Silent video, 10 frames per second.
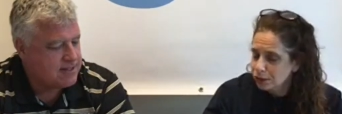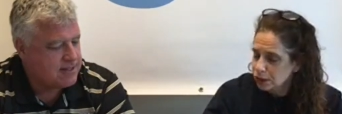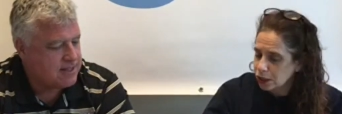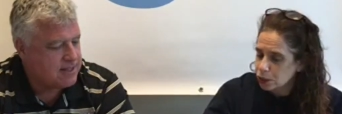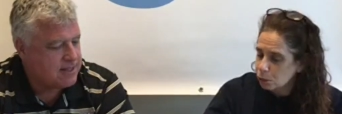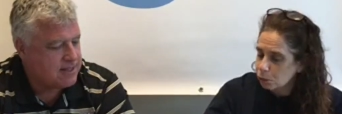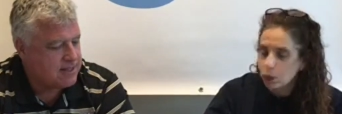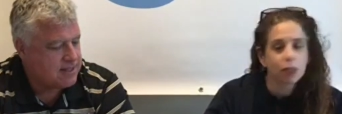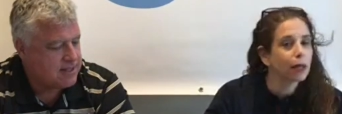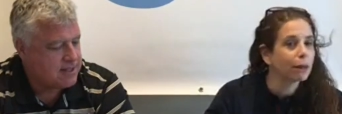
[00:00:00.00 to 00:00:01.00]
Speaker 1: can you pull
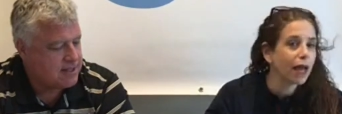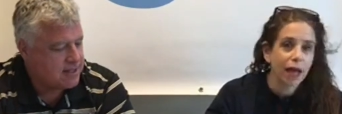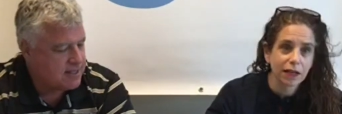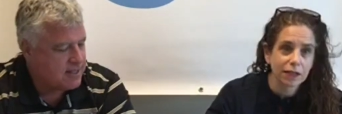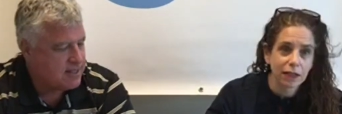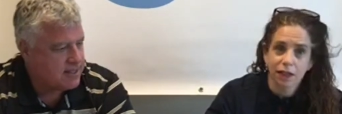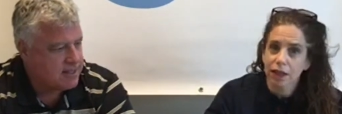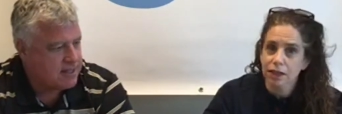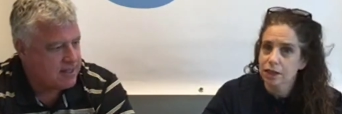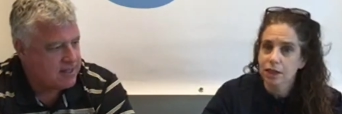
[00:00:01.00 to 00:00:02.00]
up X
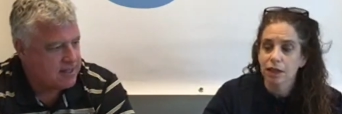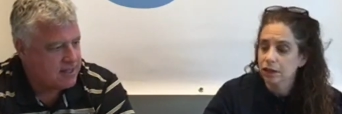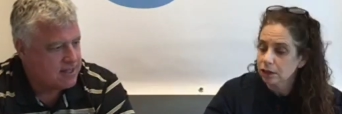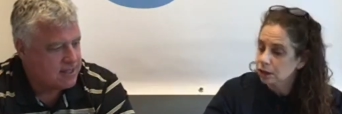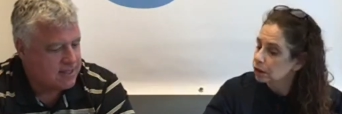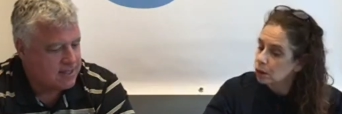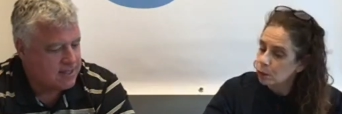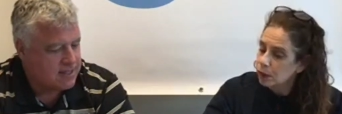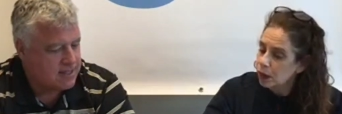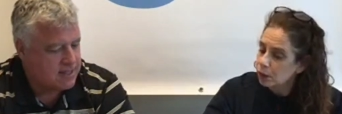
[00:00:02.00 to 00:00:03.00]
Alexa skill, and it'll open
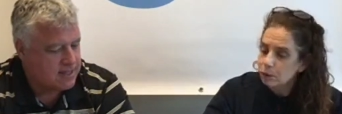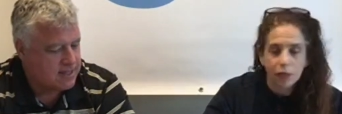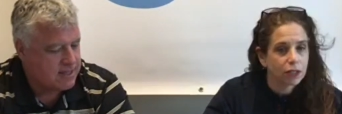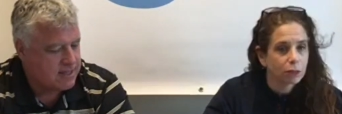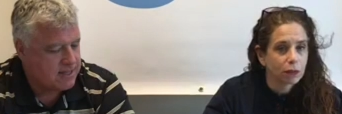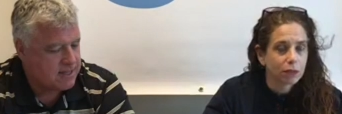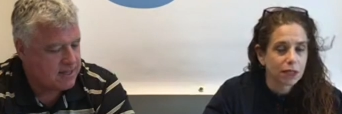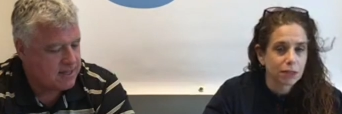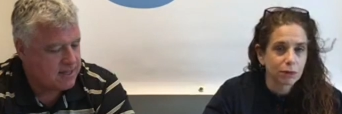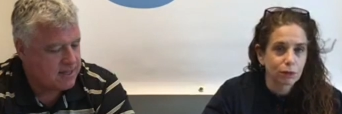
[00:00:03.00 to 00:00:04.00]
up, and you'll be able to get
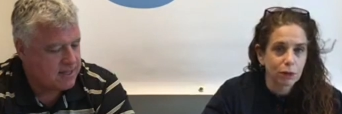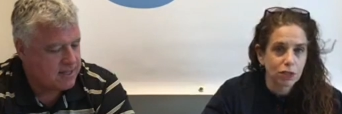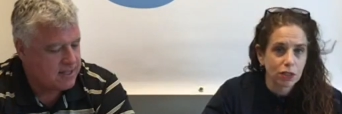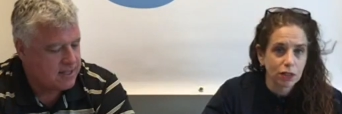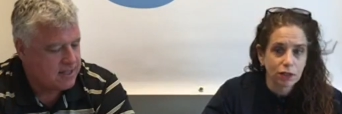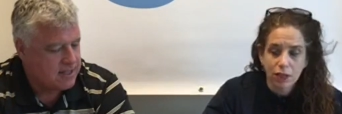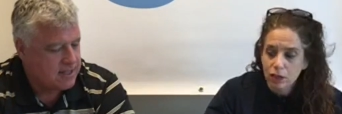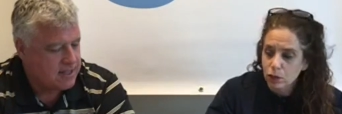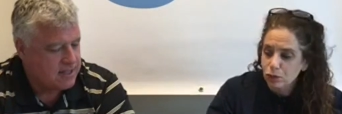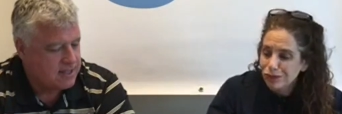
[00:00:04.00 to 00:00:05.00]
some information. And these are
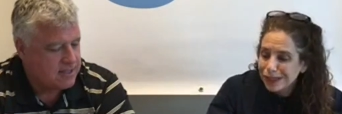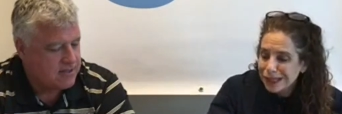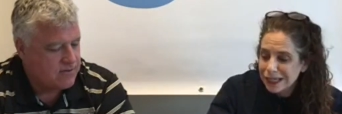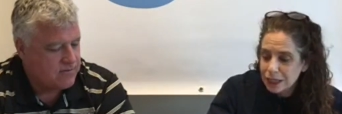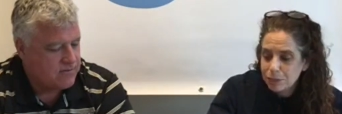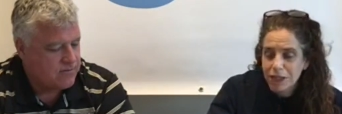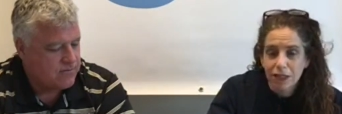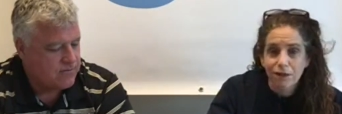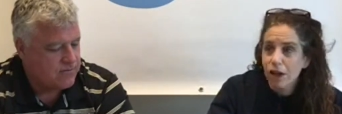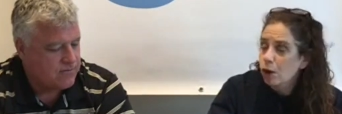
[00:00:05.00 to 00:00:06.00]
really inexpensive.
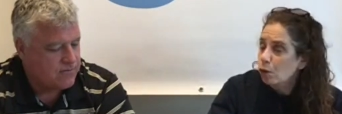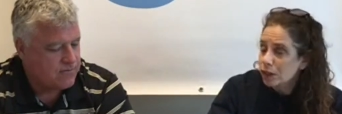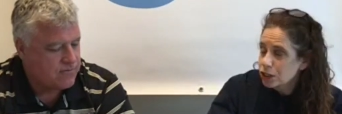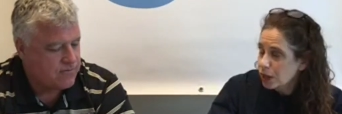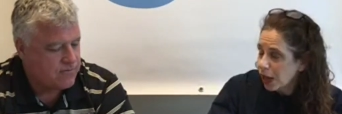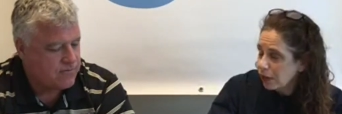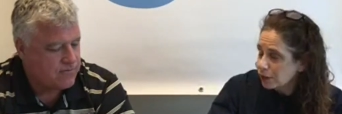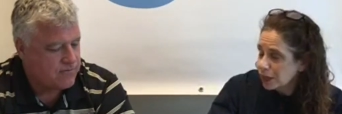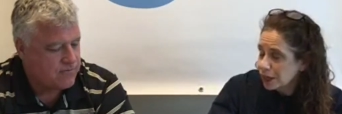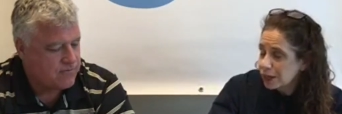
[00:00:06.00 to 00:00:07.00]
Once you have
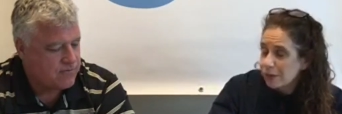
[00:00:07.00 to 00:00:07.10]
it.